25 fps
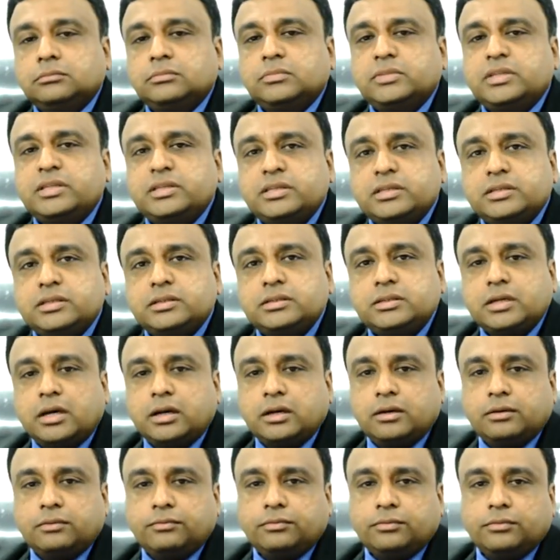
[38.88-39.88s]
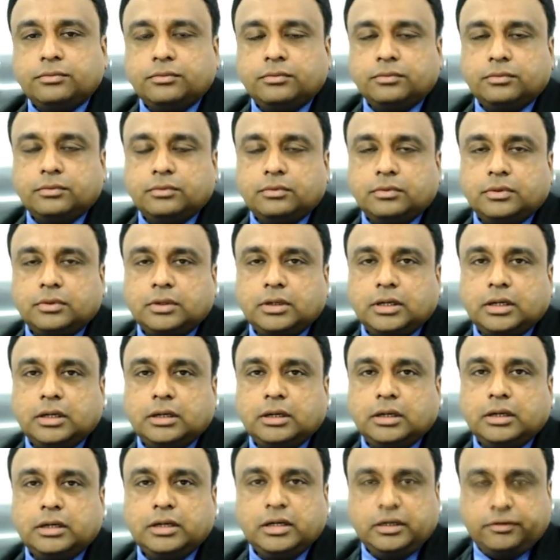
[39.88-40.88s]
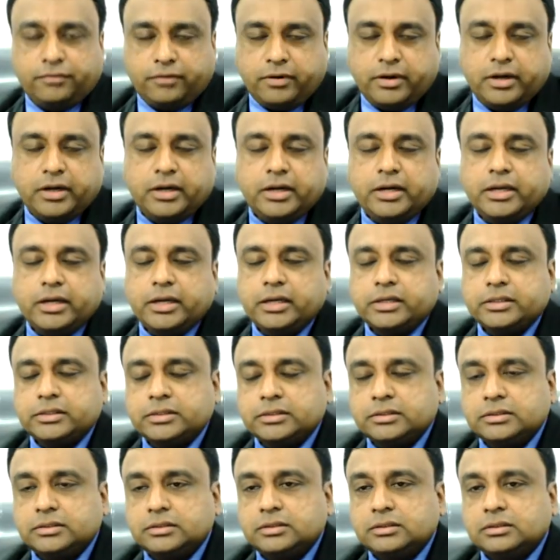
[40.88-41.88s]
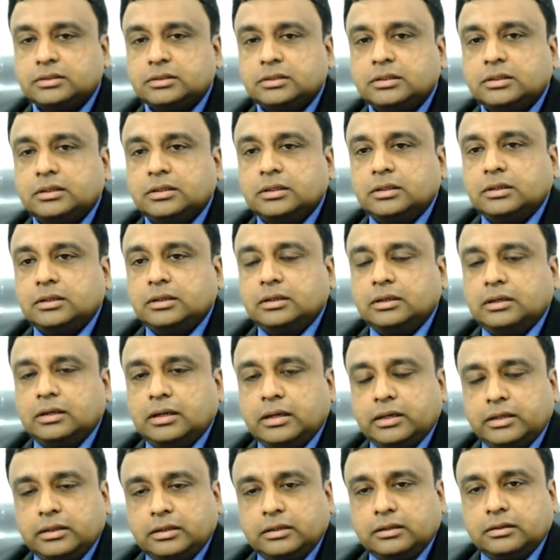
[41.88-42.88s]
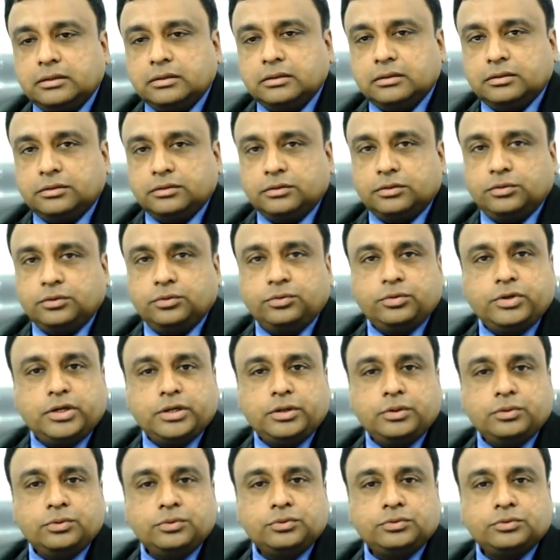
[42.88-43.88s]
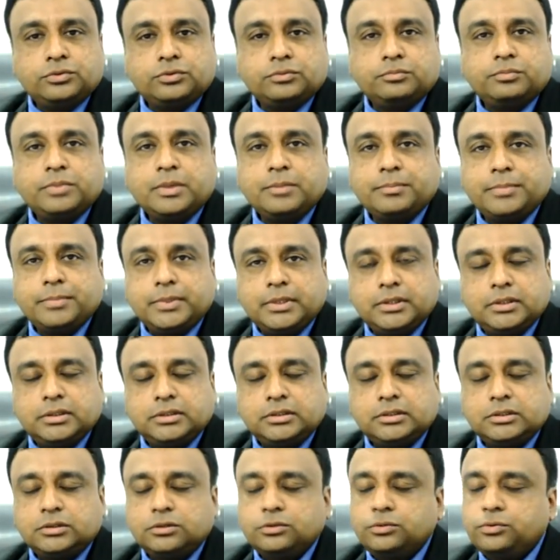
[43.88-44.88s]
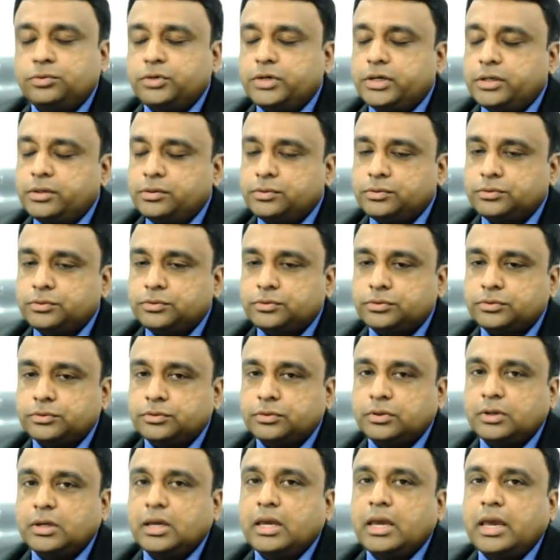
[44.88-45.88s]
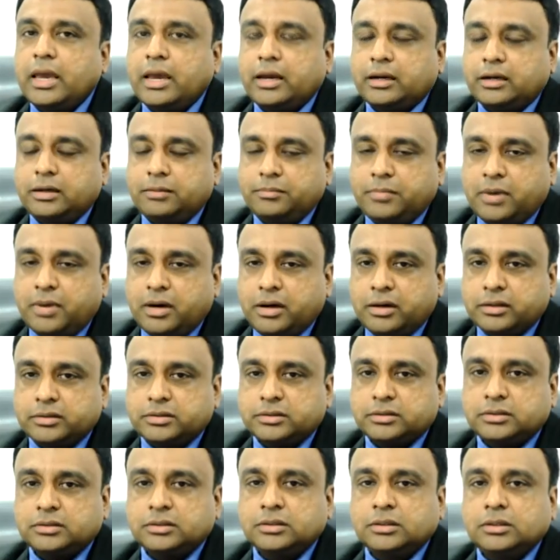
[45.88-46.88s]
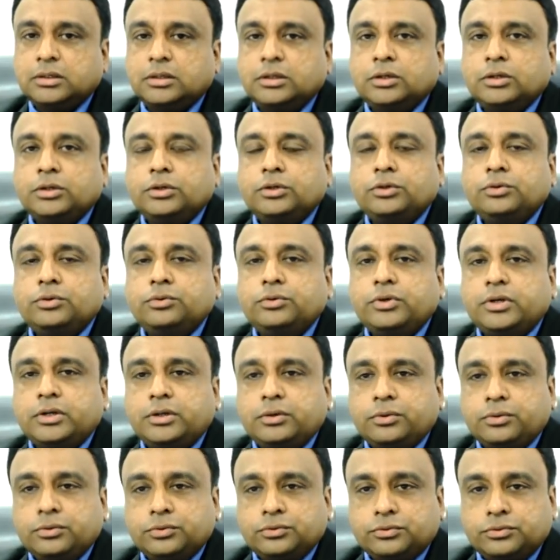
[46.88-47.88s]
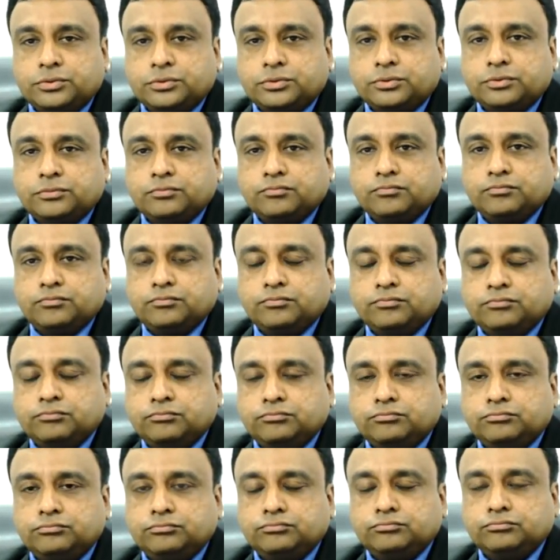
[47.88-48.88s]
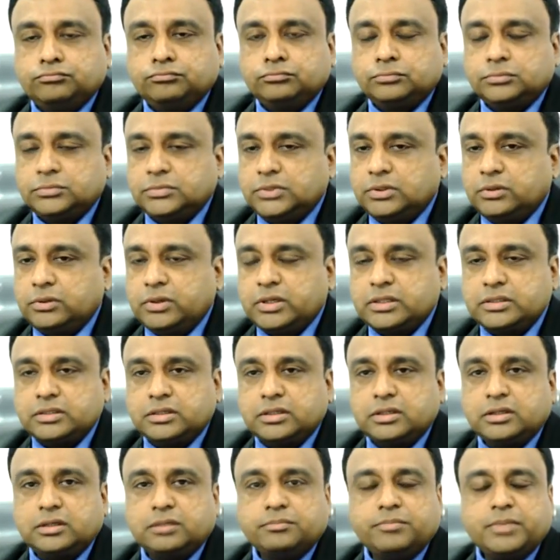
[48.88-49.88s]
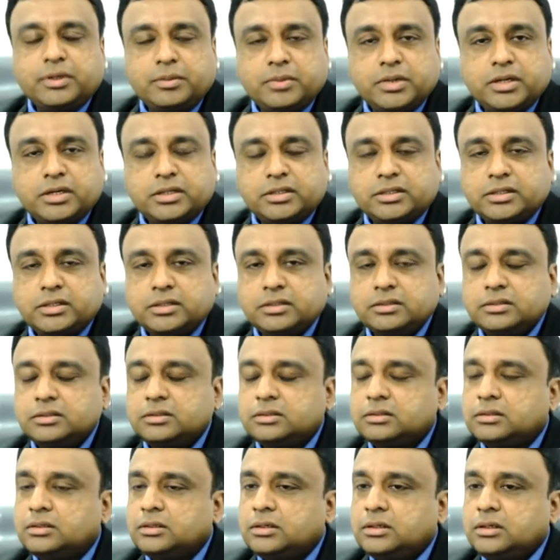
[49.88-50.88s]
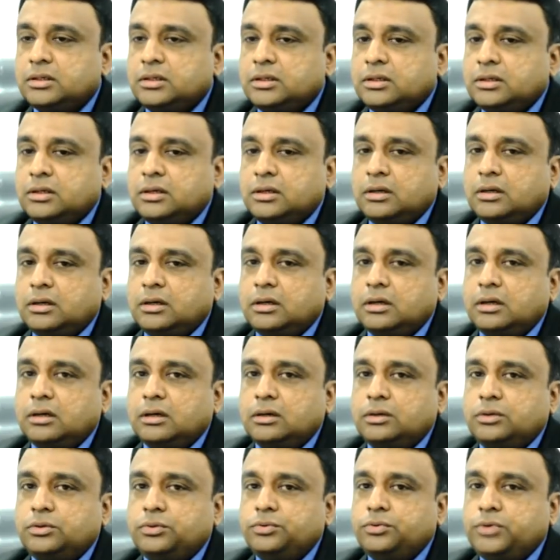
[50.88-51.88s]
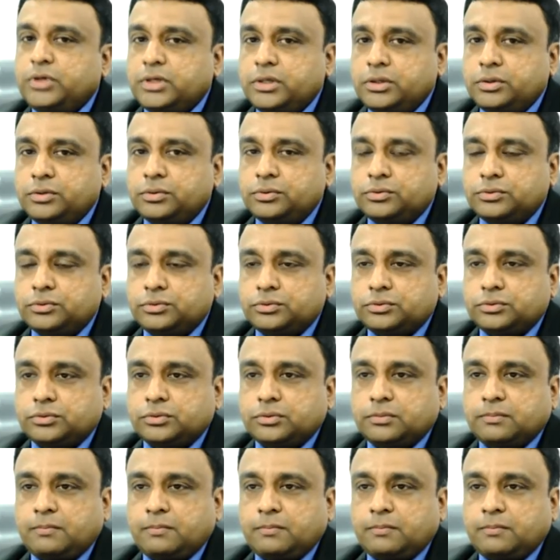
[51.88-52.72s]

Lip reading: This is done in different indications, like to reduce pimples, to reduce acne marks, to reduce you can say pigmentations, to reduce